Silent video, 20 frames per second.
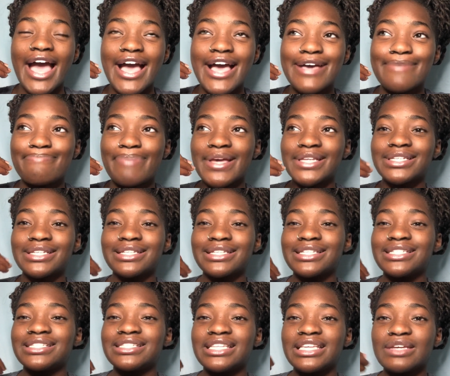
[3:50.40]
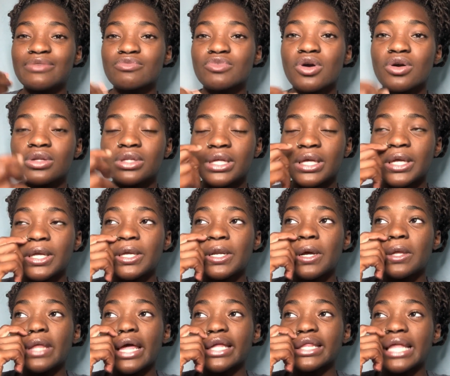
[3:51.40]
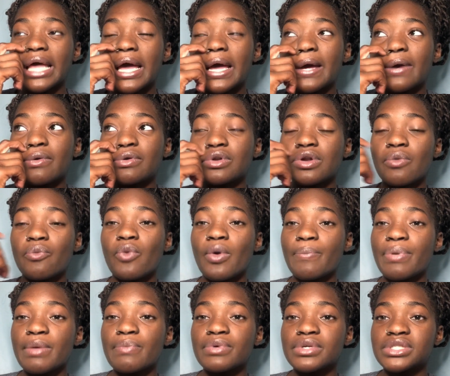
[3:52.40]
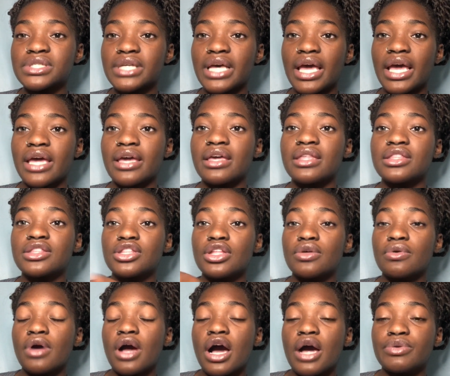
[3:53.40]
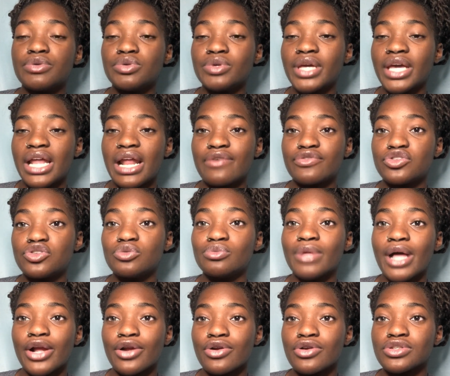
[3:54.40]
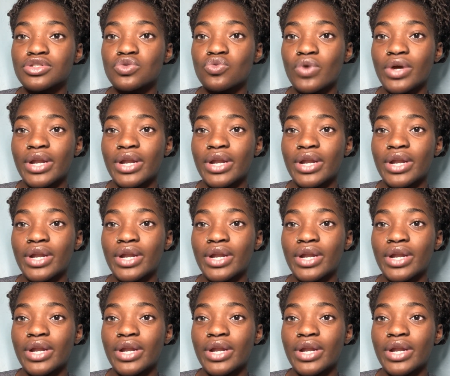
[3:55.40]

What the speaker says: basically steamrolling, you know, like that, when people say, you can't have 2 black girls in one